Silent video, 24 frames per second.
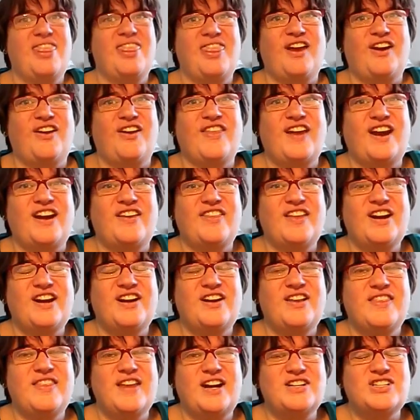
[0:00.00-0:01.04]
They're
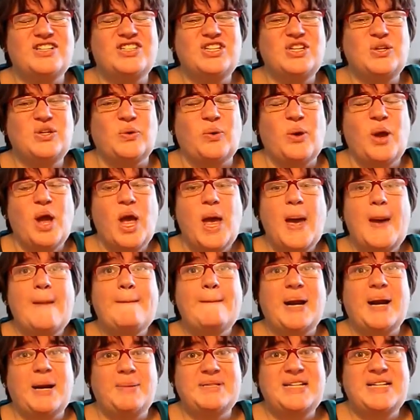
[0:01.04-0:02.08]
there too.
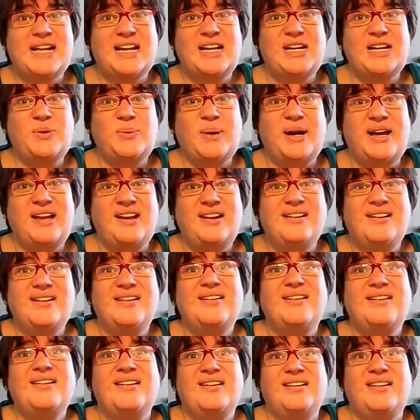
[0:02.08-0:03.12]
But I'm telling you what,
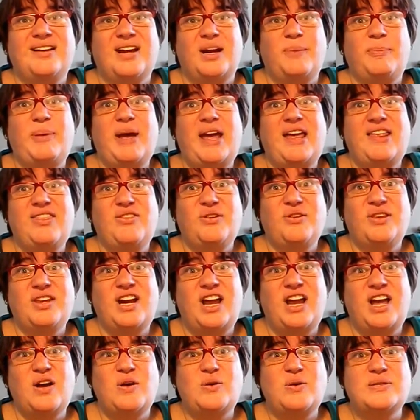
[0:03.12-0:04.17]
you're gonna pay through the
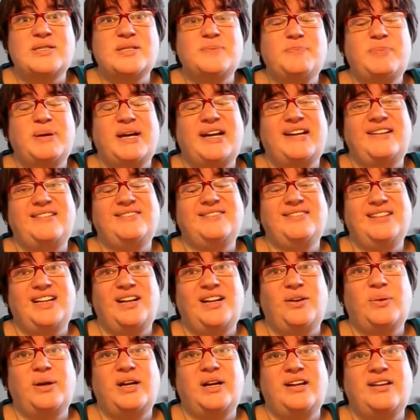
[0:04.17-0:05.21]
nose, but you
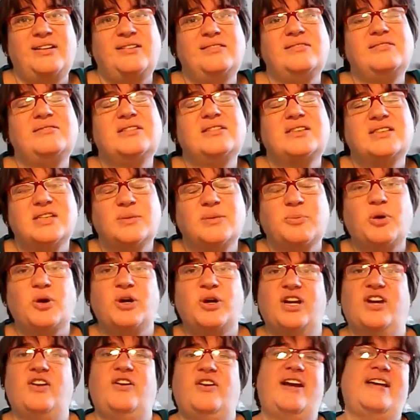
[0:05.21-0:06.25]
know what?
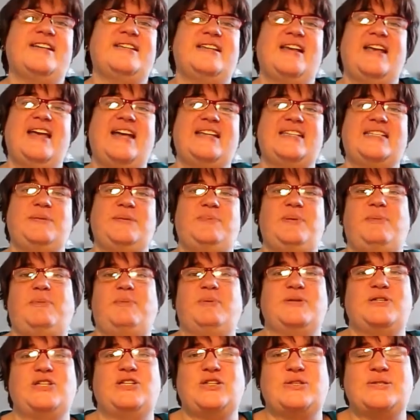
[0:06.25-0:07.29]
Support your Etsy
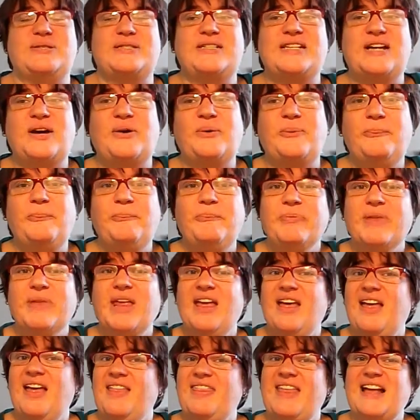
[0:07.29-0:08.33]
people too. So
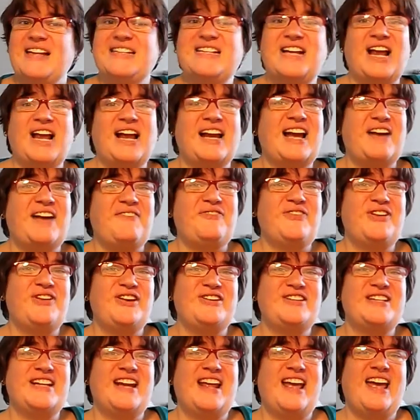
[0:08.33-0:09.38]
that's all I got for
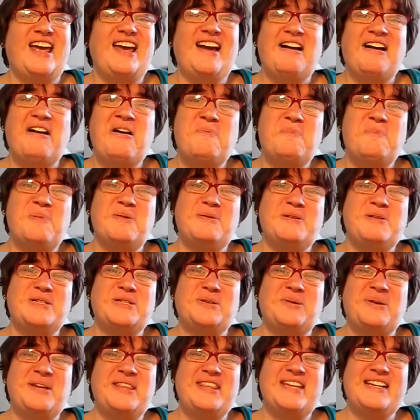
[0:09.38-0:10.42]
you today. I hope you
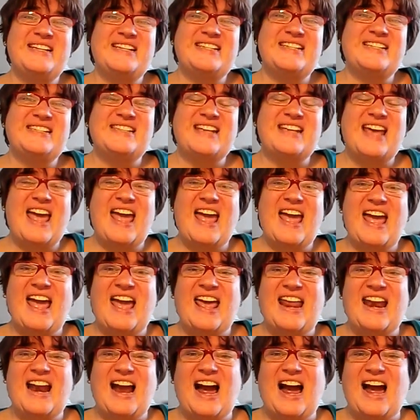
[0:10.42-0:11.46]
enjoyed this,
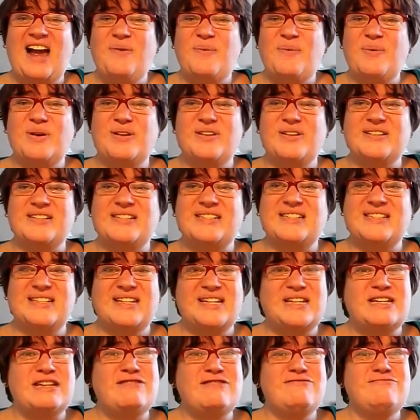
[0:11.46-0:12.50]
and I will
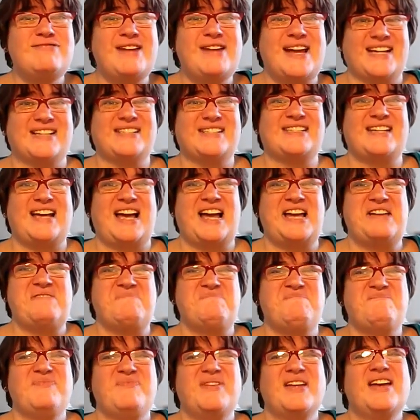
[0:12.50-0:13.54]
see you next time.